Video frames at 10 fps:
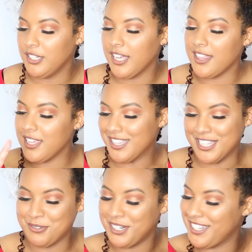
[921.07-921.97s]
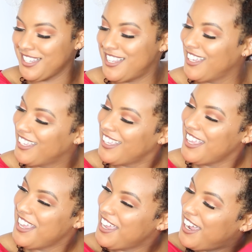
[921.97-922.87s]
I think that's what it is.
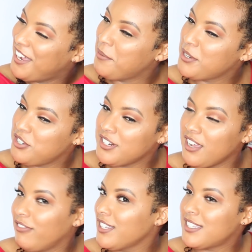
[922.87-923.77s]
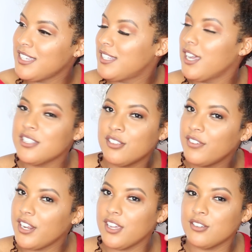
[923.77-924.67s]
But you can definitely see tons of
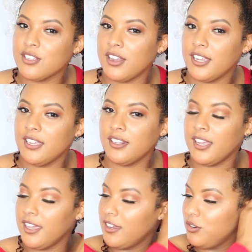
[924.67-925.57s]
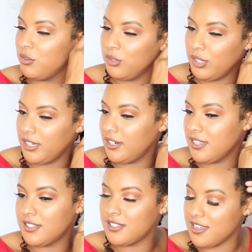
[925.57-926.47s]
videos on it, like Google it.
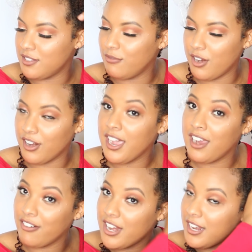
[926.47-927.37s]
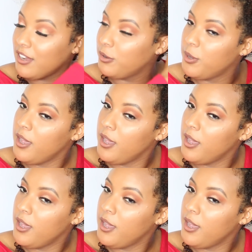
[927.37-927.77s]
It's very hot right now.